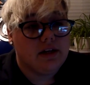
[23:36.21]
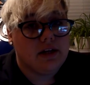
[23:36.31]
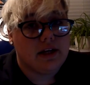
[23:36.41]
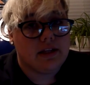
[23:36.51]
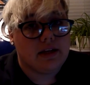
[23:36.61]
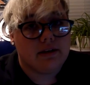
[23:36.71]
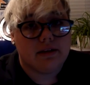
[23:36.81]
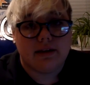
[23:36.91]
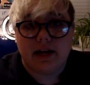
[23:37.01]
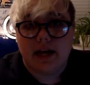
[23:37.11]
and
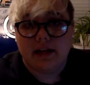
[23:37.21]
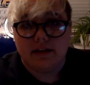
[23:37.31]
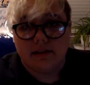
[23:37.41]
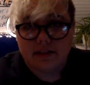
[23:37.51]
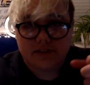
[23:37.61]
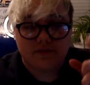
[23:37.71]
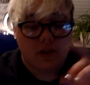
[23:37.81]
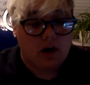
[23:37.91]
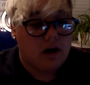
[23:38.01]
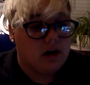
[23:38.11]
then I'm gonna edit this
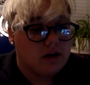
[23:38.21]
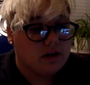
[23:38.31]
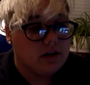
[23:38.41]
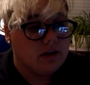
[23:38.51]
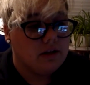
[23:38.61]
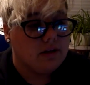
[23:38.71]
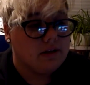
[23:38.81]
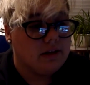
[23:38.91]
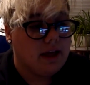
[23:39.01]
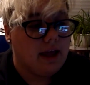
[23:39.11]
vlog,
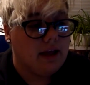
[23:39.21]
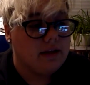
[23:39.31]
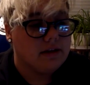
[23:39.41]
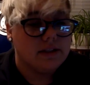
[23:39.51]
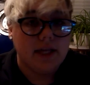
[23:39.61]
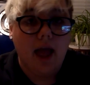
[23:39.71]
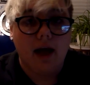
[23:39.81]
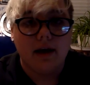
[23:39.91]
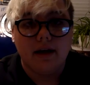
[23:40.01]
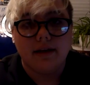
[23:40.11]
and yeah,
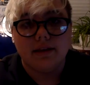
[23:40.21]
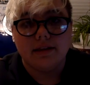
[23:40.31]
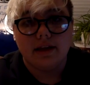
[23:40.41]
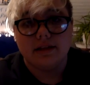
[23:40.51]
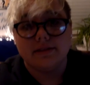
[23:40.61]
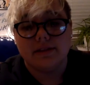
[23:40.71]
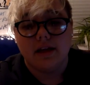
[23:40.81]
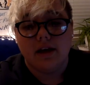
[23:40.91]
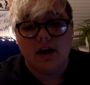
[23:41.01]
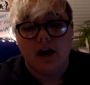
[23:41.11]
I think that's
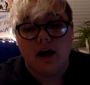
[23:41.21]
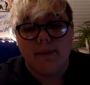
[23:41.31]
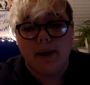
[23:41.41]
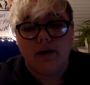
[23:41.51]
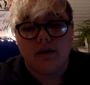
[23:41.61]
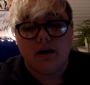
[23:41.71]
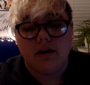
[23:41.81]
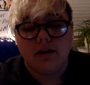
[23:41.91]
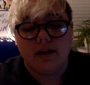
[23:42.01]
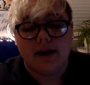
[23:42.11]
about
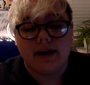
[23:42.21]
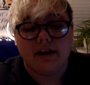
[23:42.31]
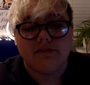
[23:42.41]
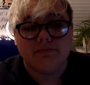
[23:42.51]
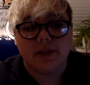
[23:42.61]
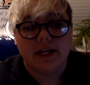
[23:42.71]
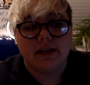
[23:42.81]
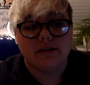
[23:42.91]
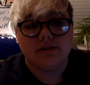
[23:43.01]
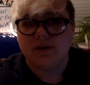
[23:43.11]
all I have
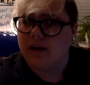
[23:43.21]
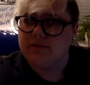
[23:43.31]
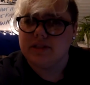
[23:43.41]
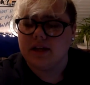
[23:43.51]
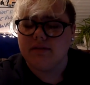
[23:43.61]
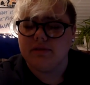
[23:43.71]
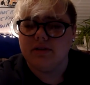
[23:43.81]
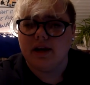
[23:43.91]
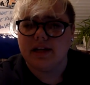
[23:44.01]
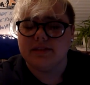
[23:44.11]
planned. So I will check in with you
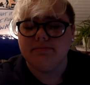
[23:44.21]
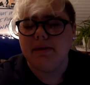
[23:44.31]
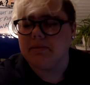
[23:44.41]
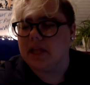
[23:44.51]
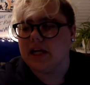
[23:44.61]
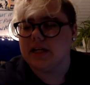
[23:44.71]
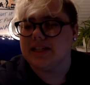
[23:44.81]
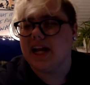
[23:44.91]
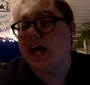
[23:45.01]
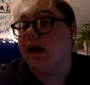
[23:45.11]
guys maybe later
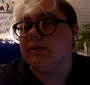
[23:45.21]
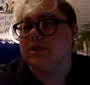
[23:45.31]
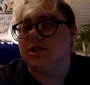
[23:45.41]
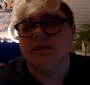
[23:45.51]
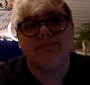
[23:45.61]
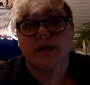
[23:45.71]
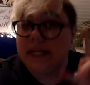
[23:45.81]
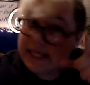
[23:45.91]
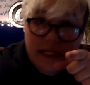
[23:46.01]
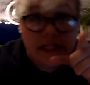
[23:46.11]
tonight. I'm not sure, but
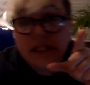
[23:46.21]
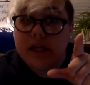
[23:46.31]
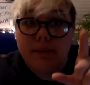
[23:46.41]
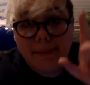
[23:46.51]
in a little